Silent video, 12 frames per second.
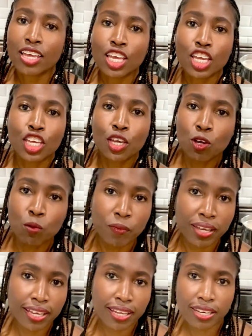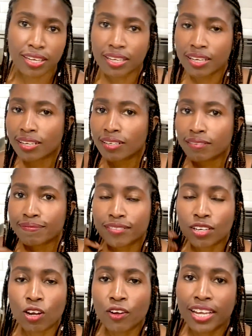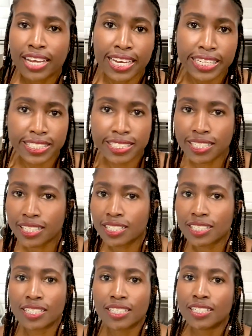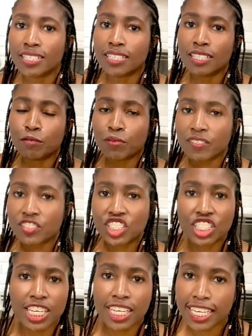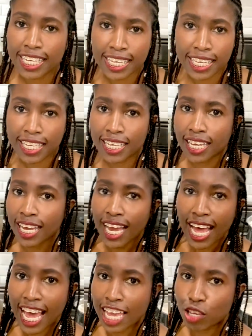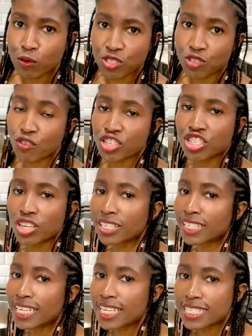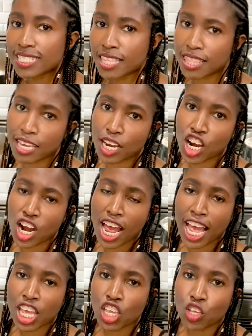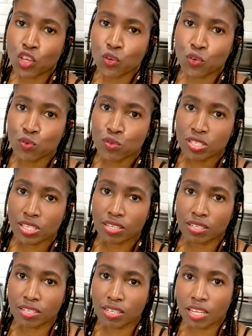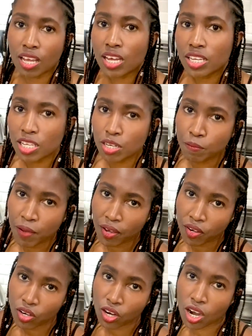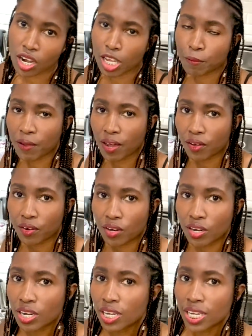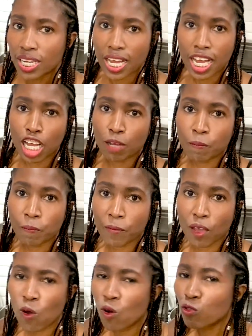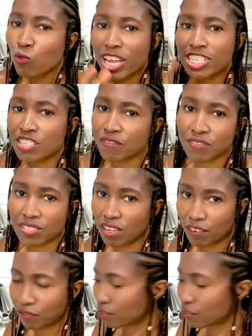cumin, coriander, the chili. I use nutritional yeast in there. I use little onion powder, garlic powder, a whole range of stuff,